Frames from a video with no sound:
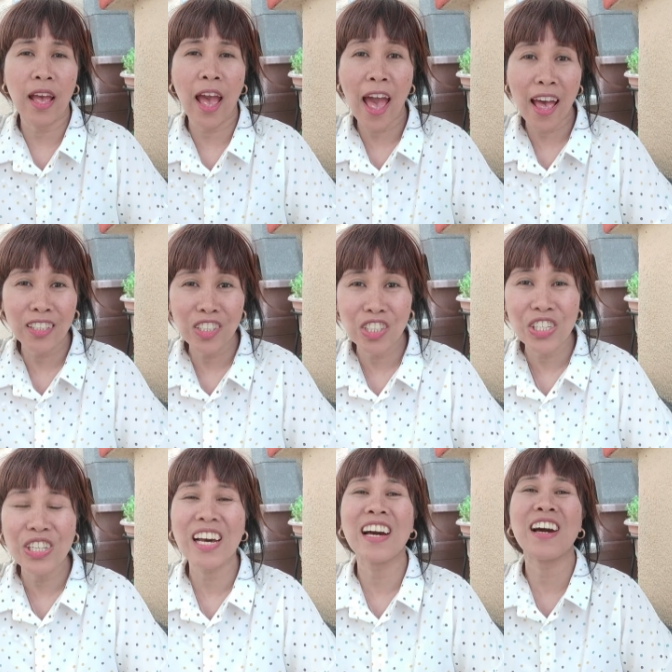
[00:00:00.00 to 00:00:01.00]

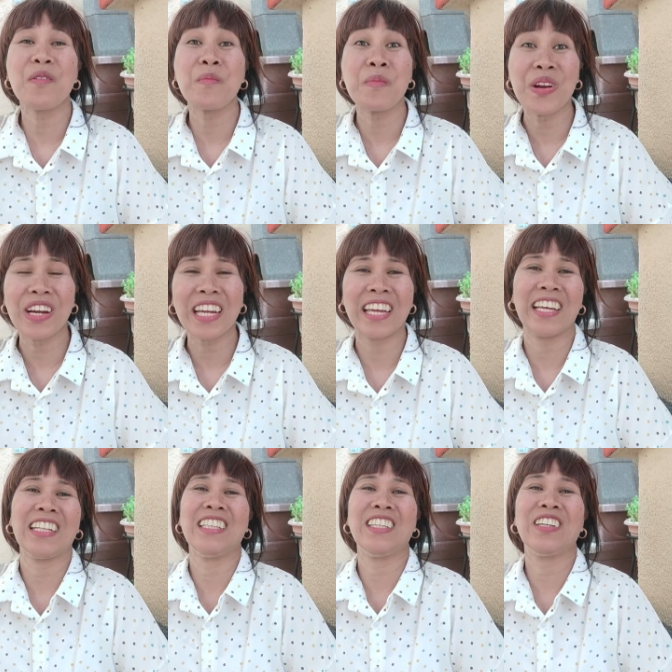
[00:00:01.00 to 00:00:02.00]
Angela
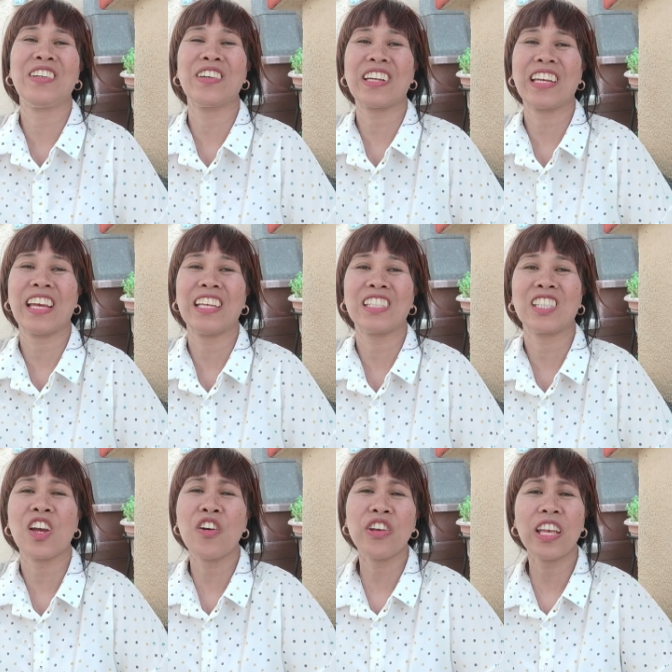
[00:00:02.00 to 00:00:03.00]
Merkel. Okay,
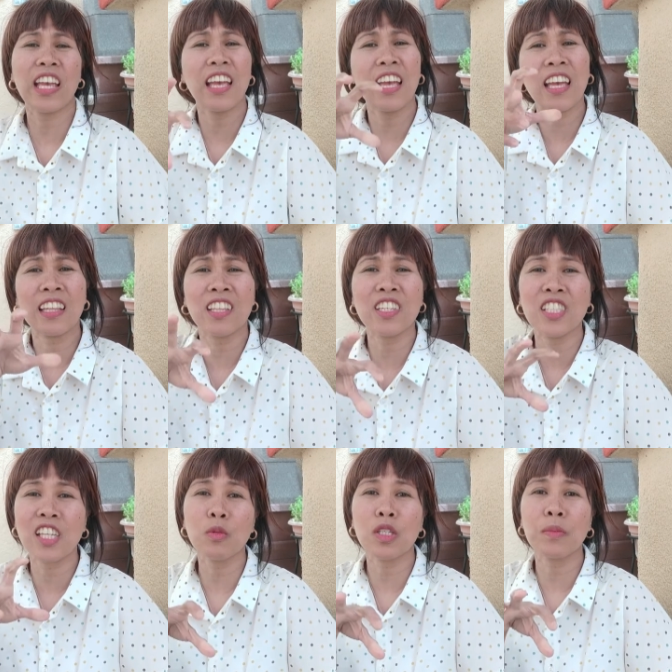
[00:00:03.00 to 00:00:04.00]
so there
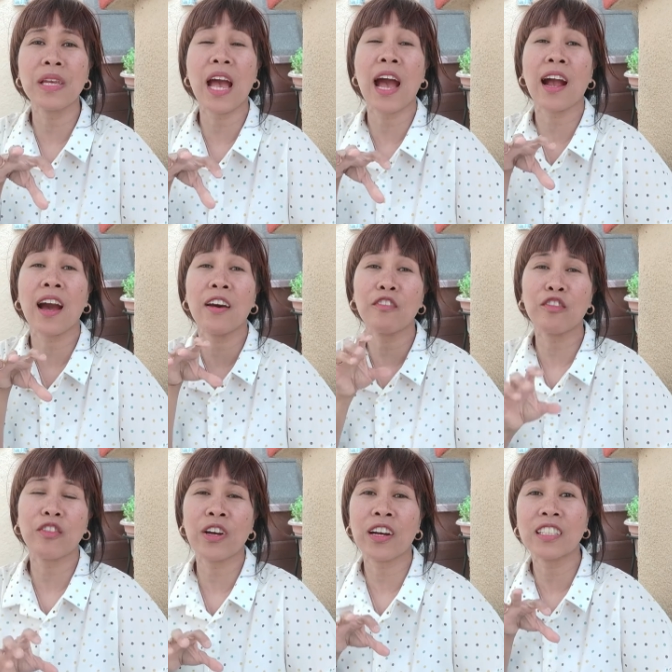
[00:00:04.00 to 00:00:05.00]
seems to be a con
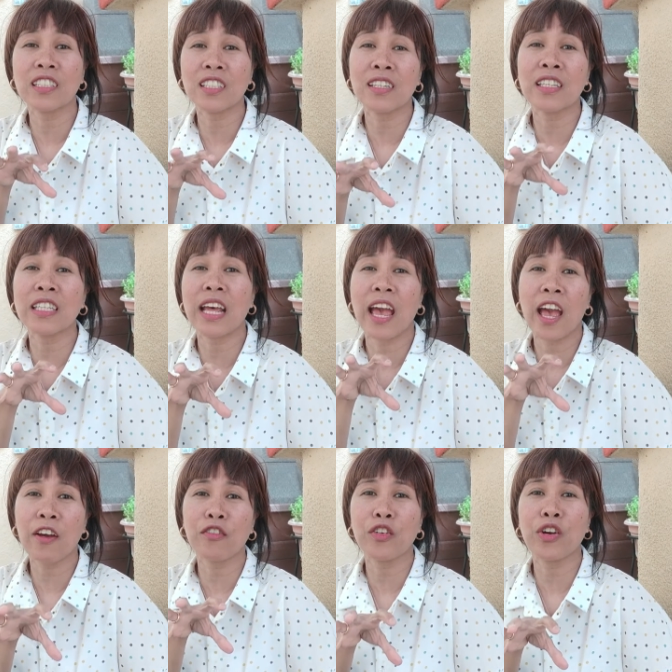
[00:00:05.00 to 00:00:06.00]
concerted
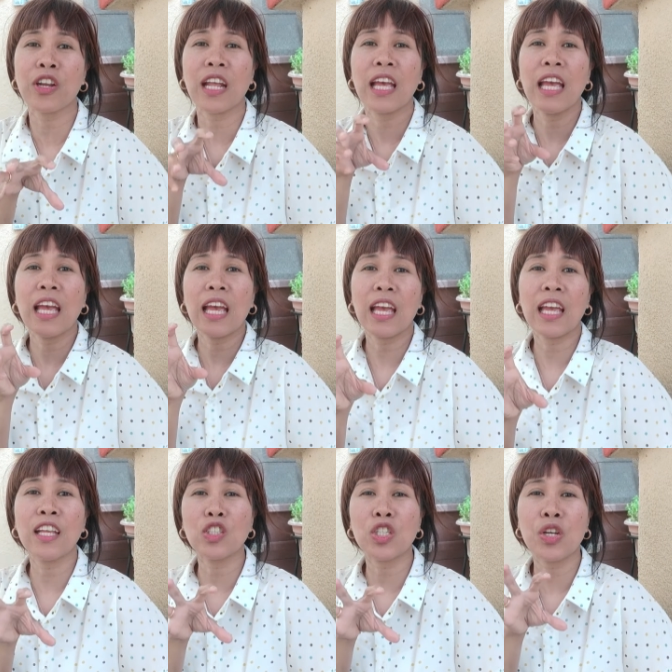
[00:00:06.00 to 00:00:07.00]
effort
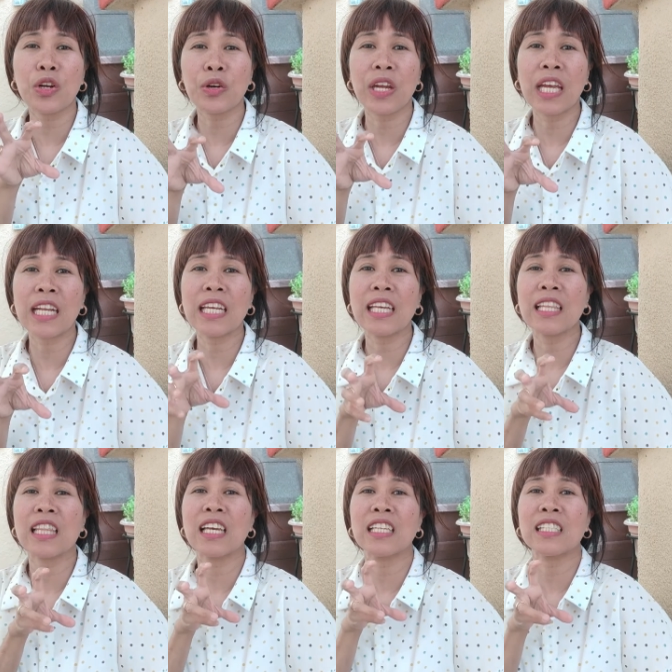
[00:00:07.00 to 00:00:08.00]
into
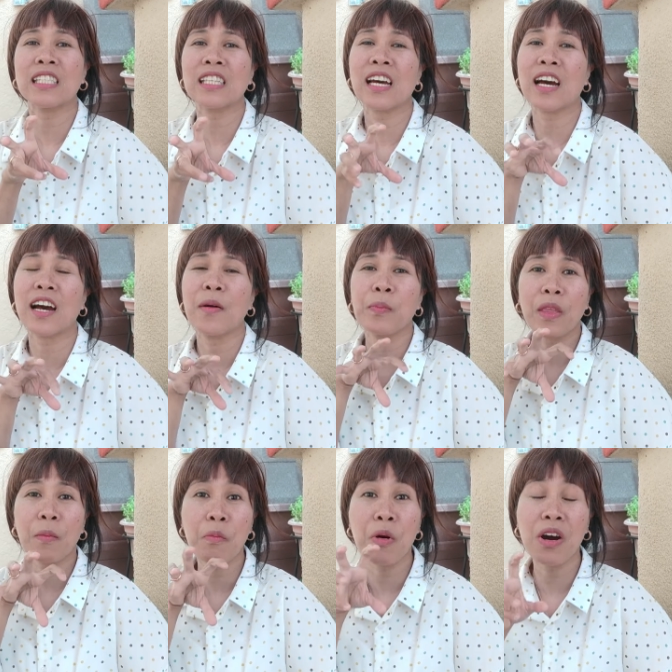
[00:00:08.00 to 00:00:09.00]
creating this uh,
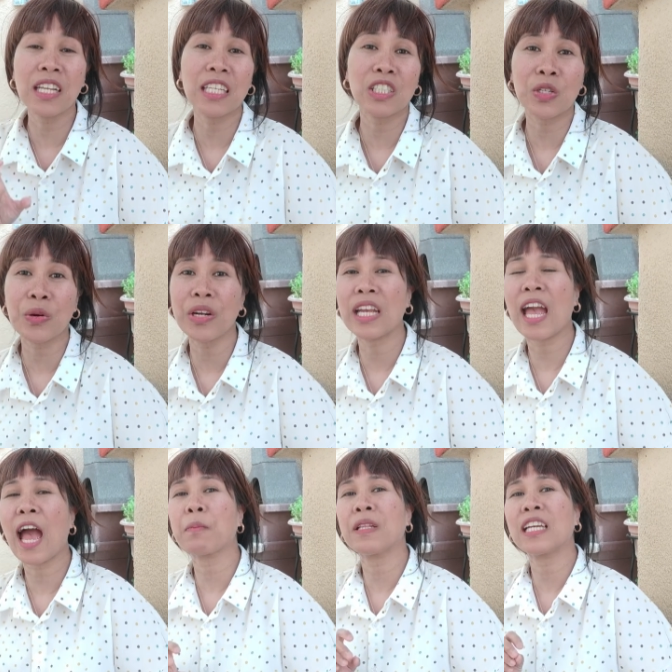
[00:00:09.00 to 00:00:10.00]
monitoring
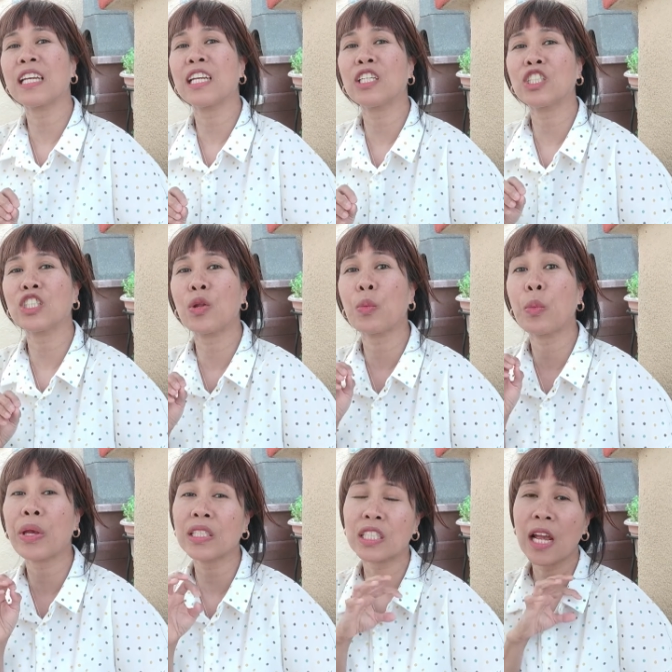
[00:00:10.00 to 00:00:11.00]

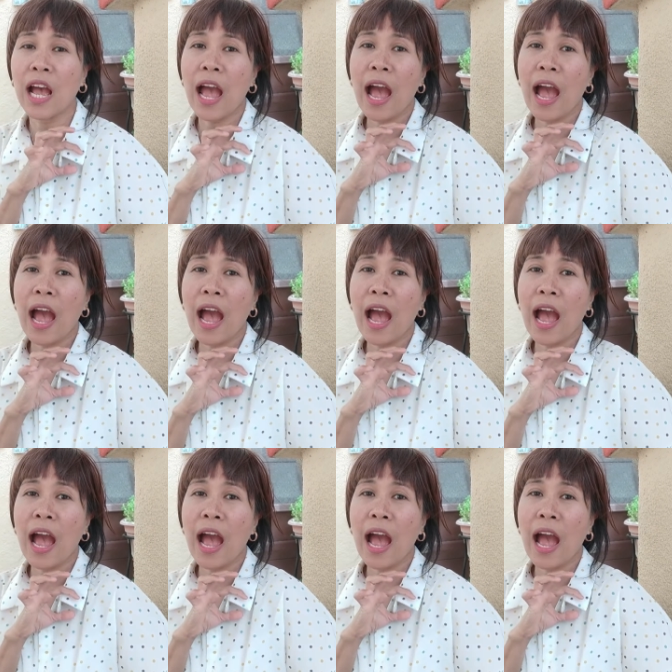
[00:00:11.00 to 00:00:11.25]
application, which